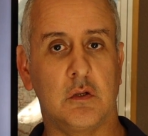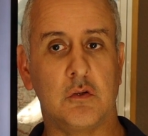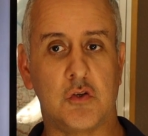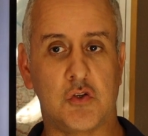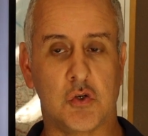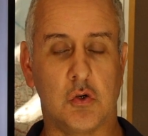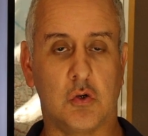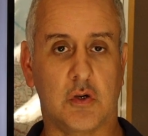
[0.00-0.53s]

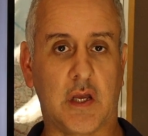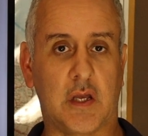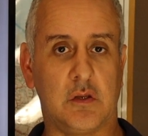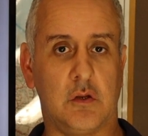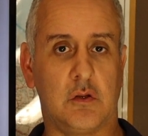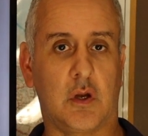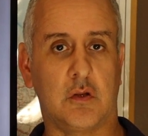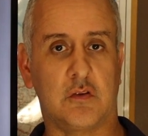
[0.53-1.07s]
sure that
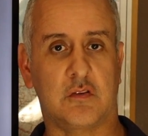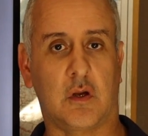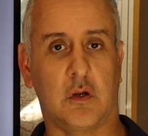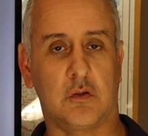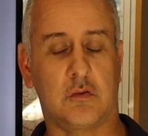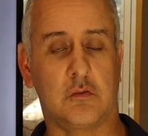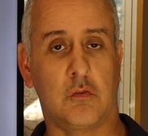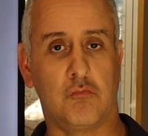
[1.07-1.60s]
you don't
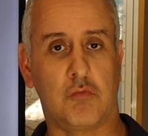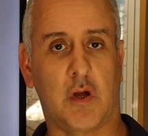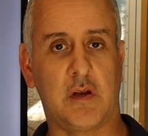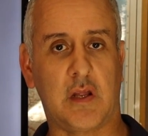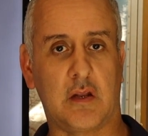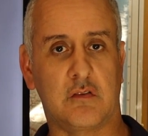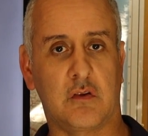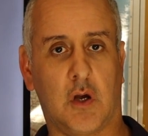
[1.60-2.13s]
start to run
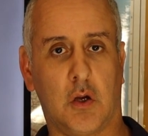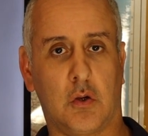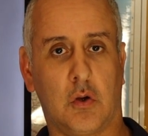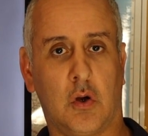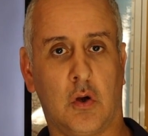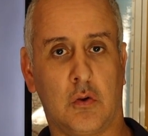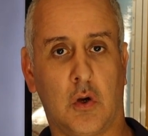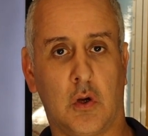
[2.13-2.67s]
that tyre
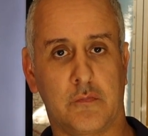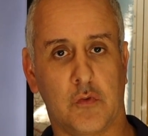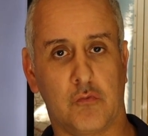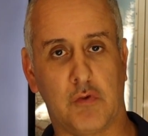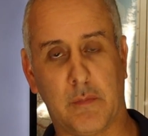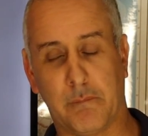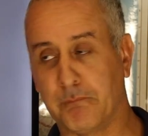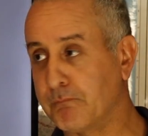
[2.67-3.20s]
off a
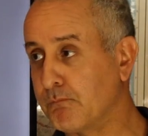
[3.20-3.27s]
rim.